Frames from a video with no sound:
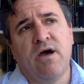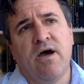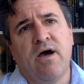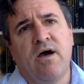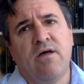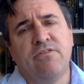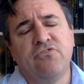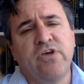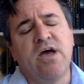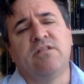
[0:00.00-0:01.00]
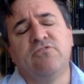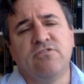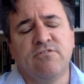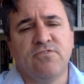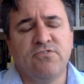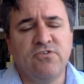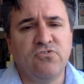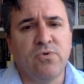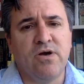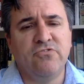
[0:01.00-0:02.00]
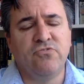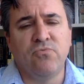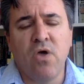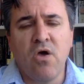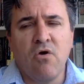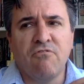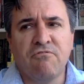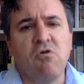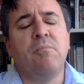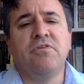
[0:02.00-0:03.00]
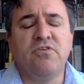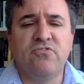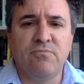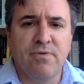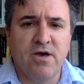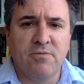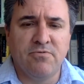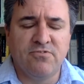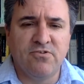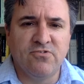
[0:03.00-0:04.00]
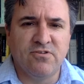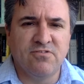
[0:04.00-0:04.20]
uh, the challenges of a situation from a disempowered position.